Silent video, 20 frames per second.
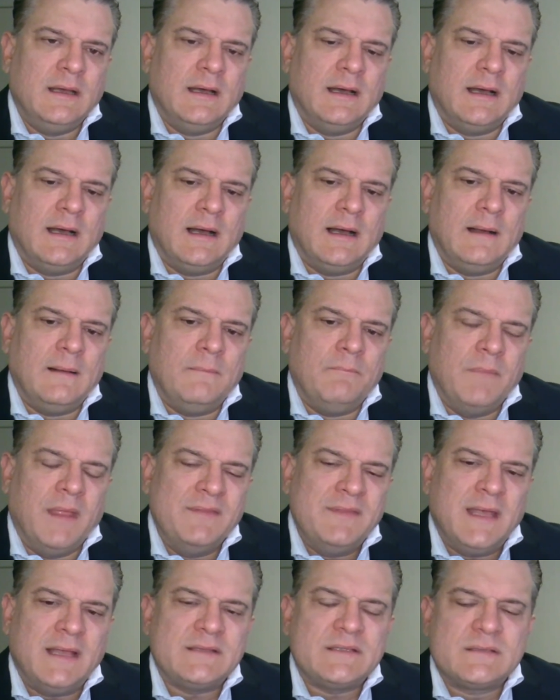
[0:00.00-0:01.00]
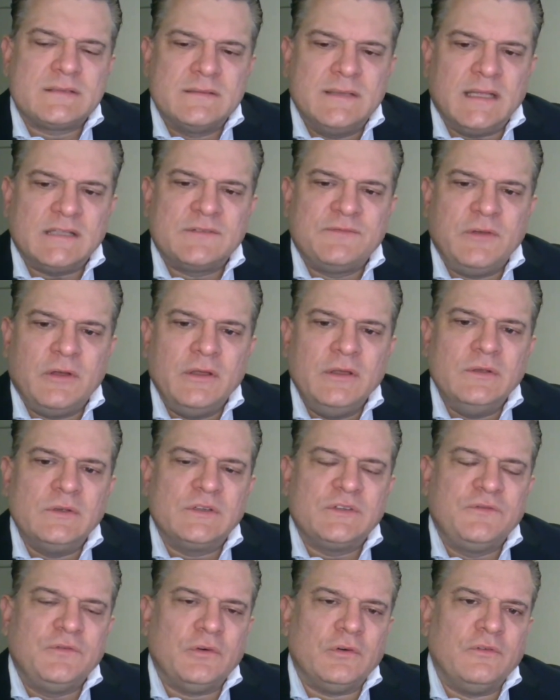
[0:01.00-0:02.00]
And that's very
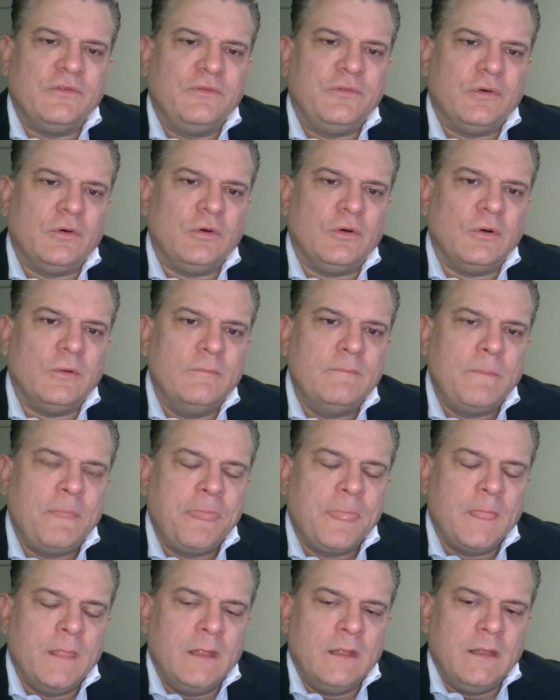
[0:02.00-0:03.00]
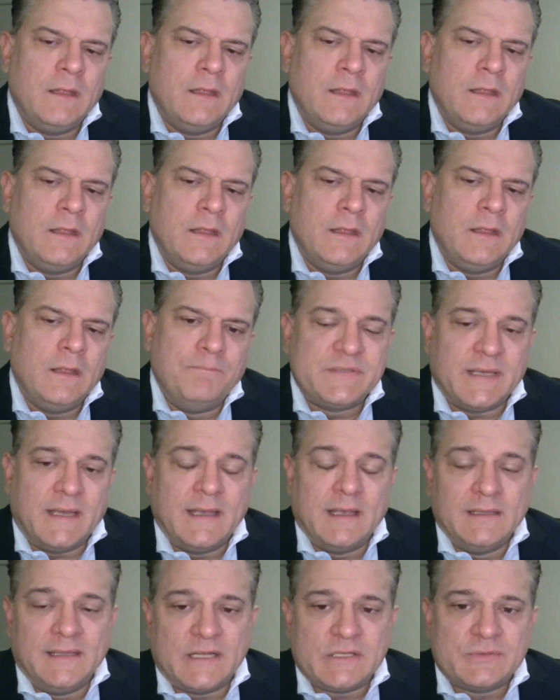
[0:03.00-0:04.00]
useful for,
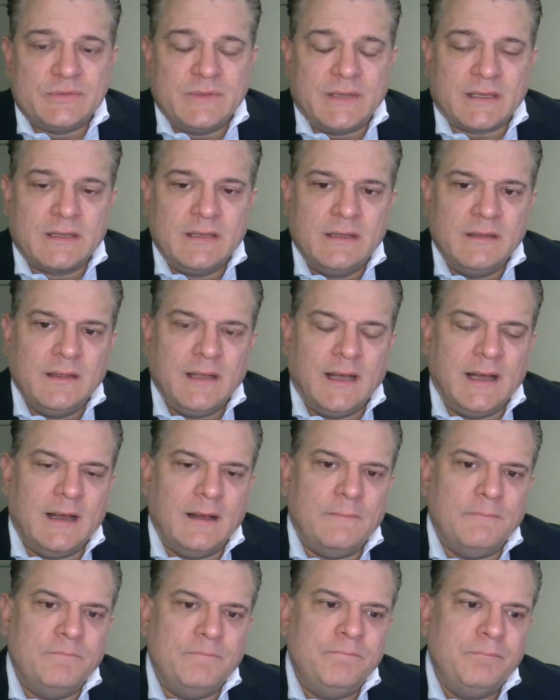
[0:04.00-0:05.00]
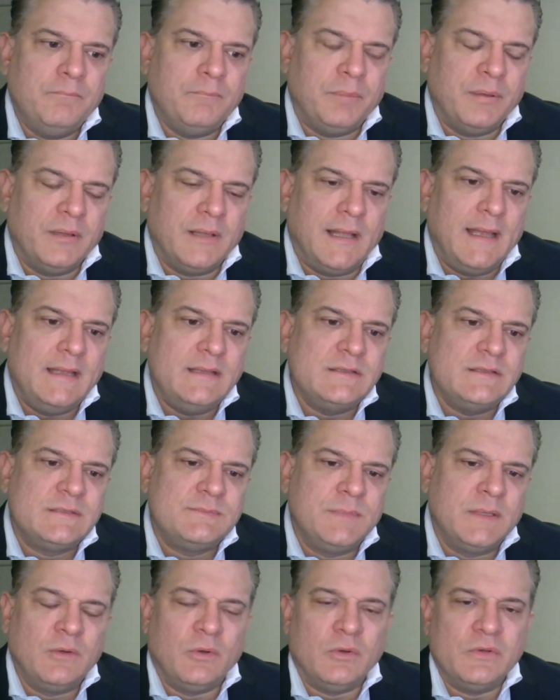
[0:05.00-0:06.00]
say, electric planes,
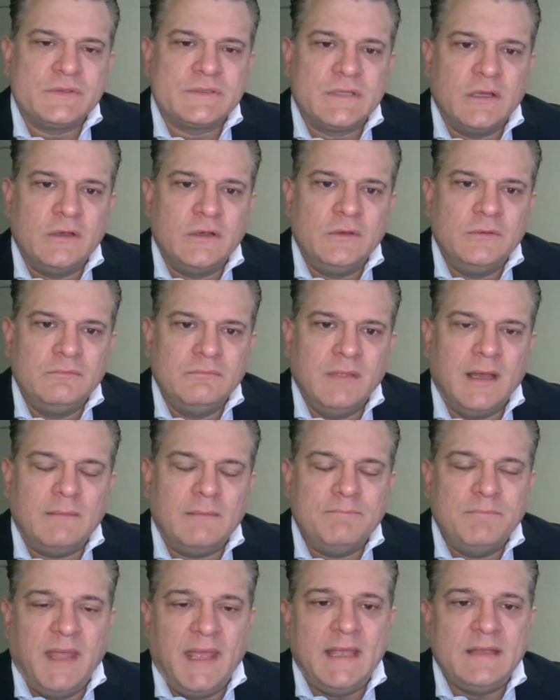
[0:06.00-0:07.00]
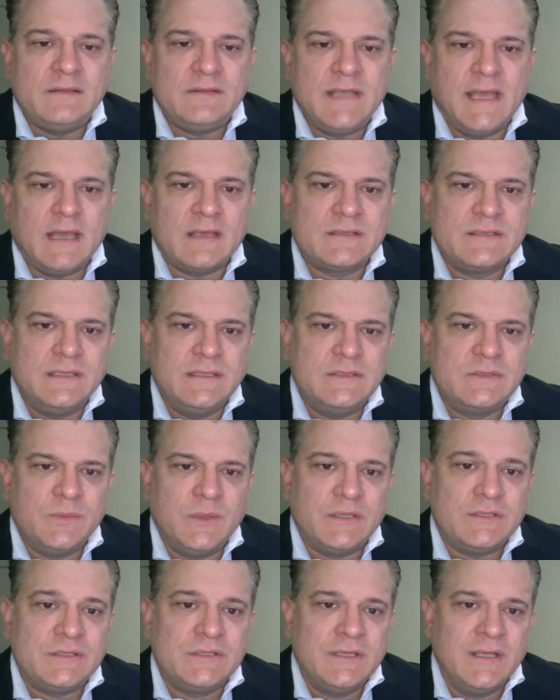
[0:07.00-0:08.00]
but also air taxis,
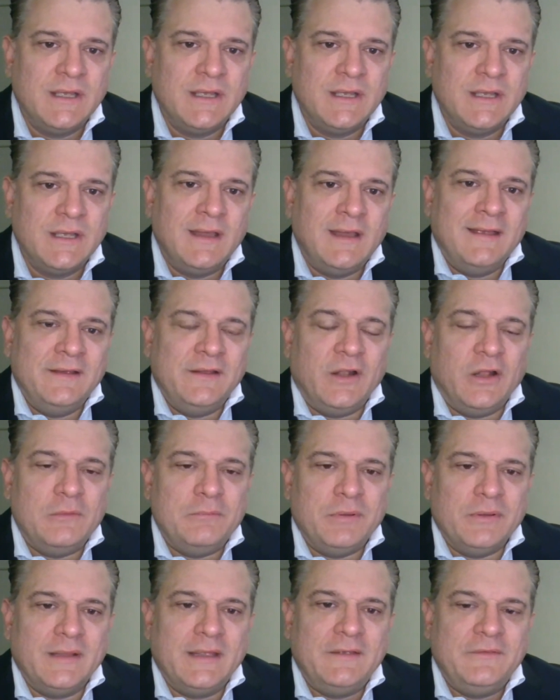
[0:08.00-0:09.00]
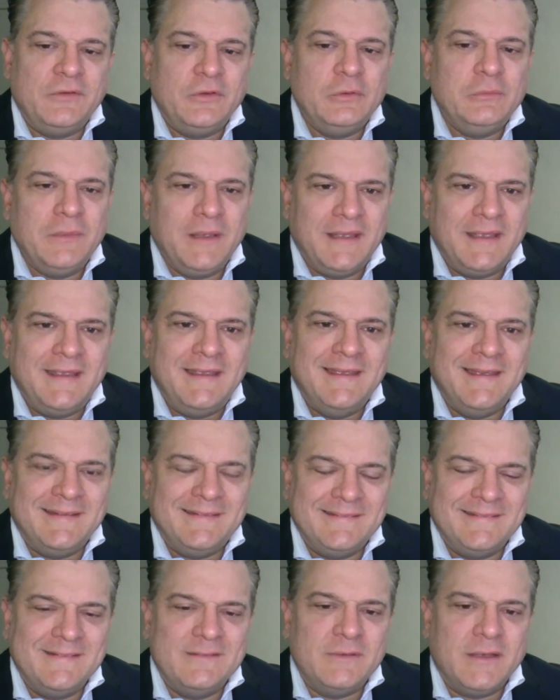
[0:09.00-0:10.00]
which, you know, believe you
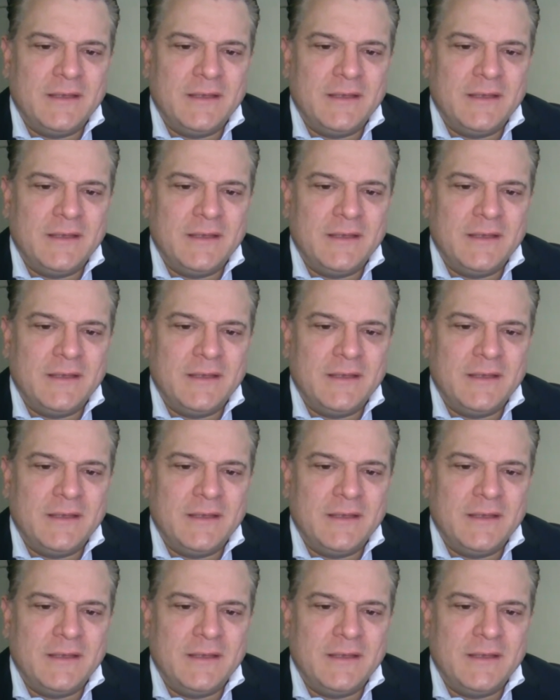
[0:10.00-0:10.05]
me,